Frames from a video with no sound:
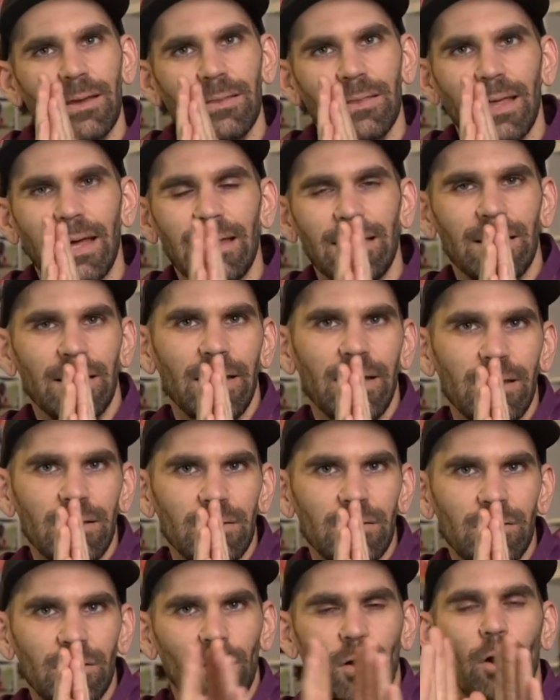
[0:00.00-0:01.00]
that
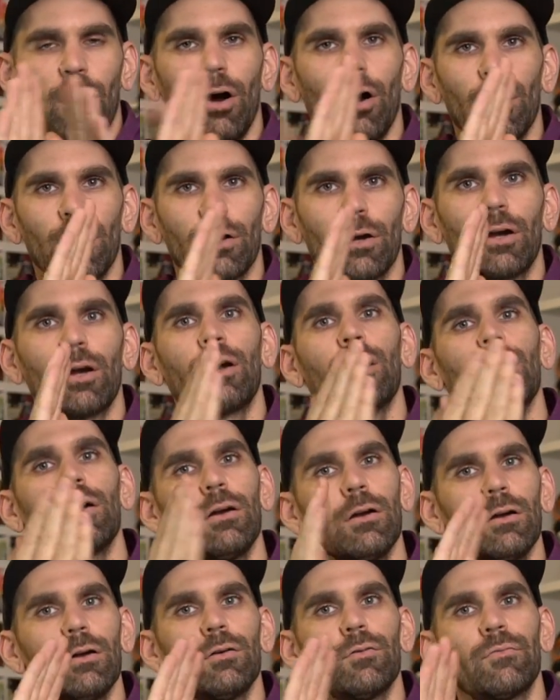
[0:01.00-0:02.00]
lens are
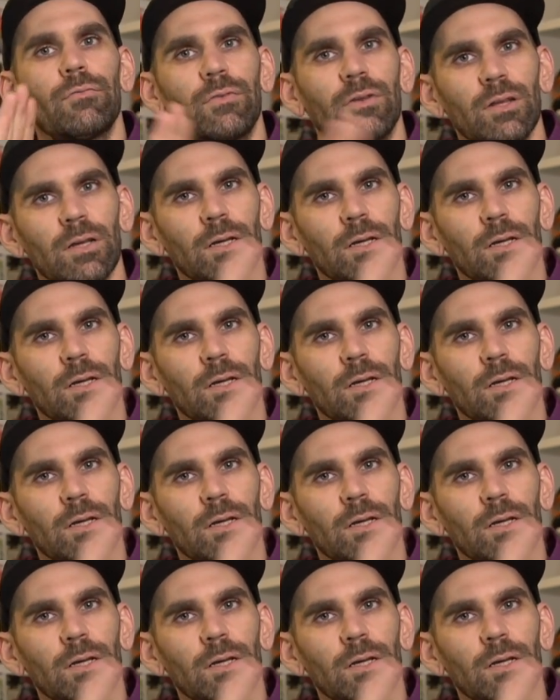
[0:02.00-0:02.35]
curved.